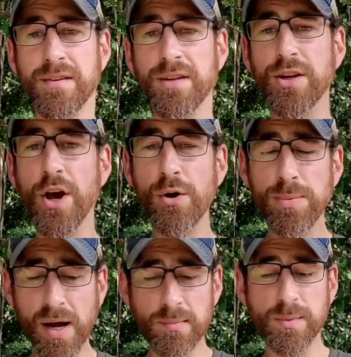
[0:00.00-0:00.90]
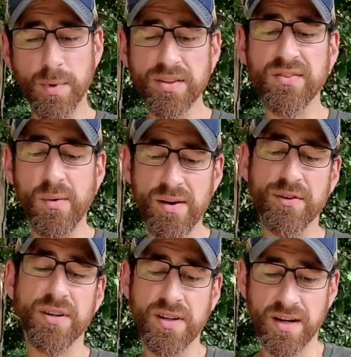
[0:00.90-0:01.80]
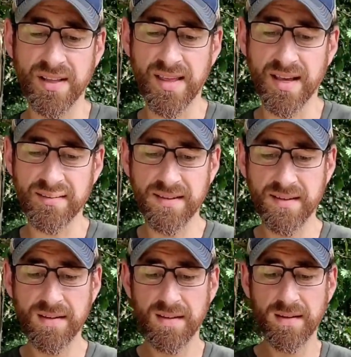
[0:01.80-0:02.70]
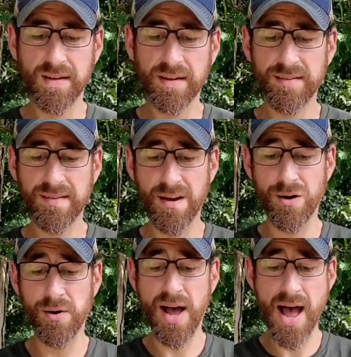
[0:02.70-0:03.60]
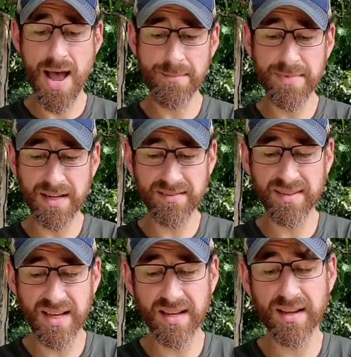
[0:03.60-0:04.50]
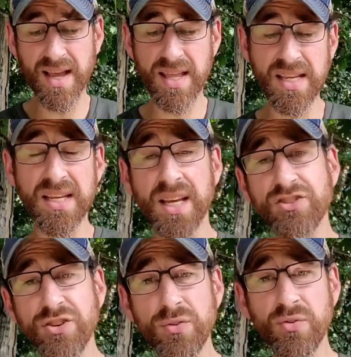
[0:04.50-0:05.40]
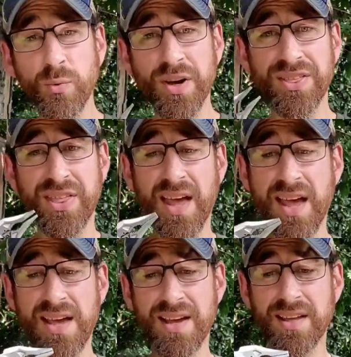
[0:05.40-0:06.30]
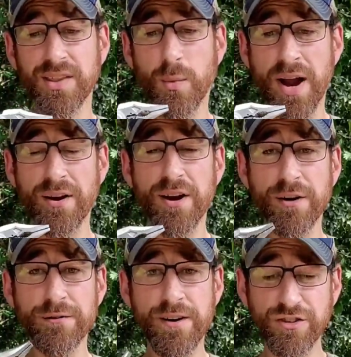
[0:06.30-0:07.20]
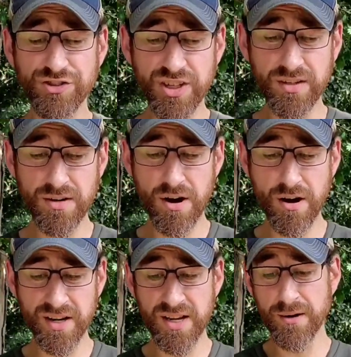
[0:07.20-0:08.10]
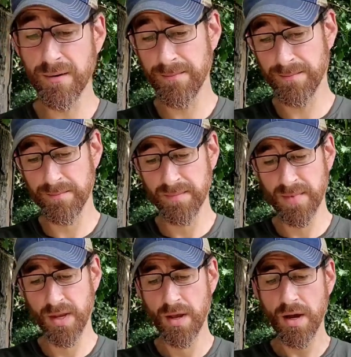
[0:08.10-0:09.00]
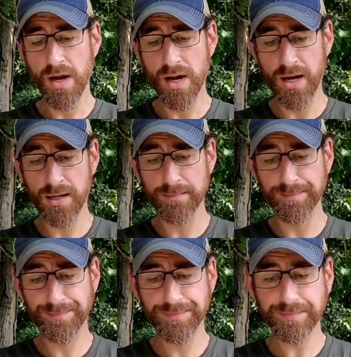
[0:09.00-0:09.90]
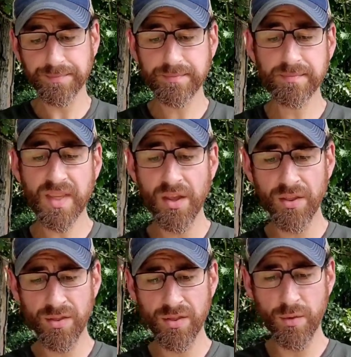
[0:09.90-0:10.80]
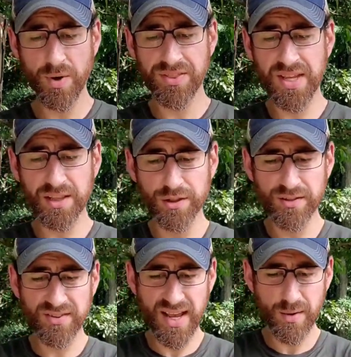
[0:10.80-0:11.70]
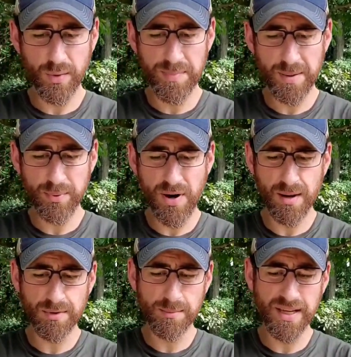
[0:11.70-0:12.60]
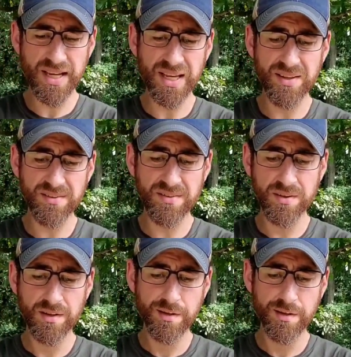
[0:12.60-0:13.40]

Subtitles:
No problem whatsoever in cutting that. So I'm not seeing any issues with the wire cutter function on here. The one thing it looks like would be a problem is